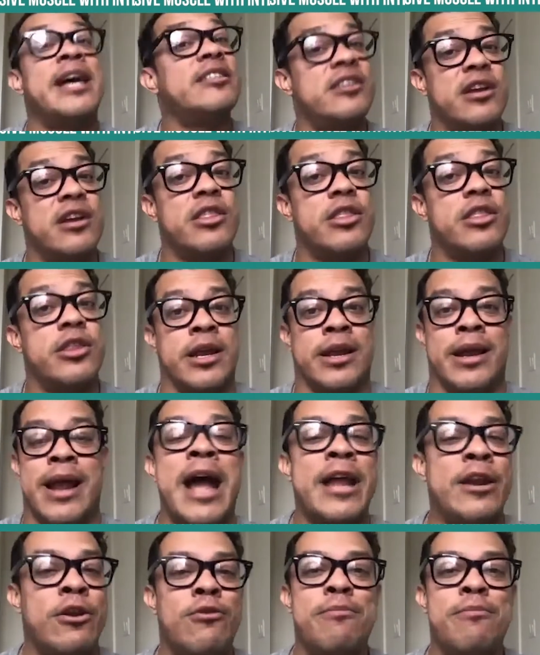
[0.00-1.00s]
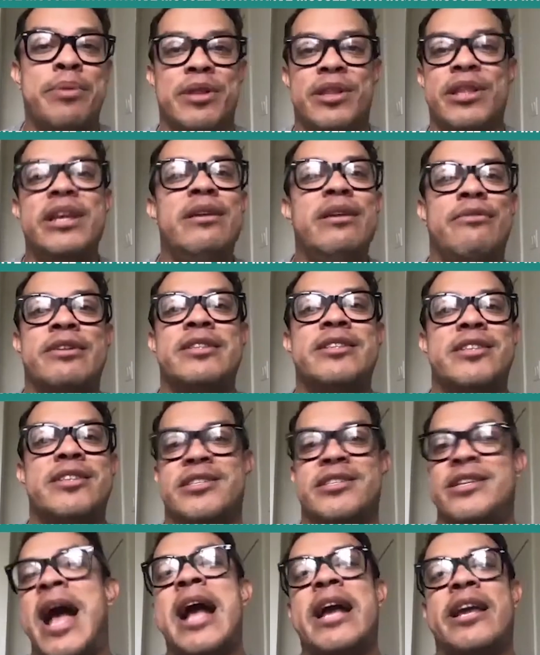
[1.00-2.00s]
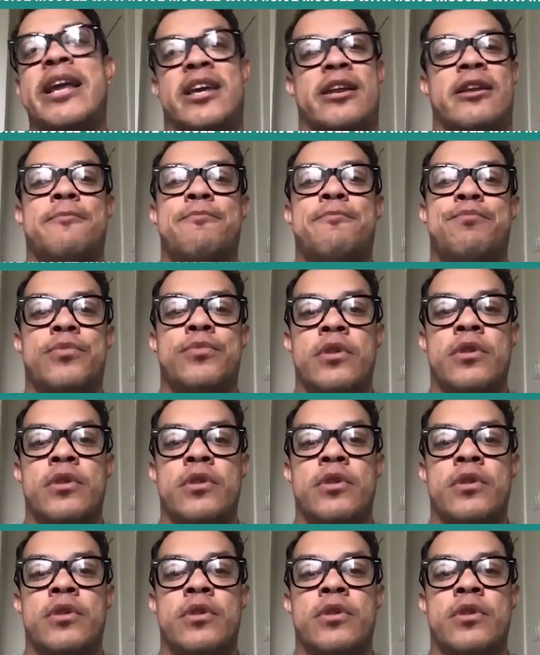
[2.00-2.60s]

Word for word: and that's another thing, I don't believe in snacking.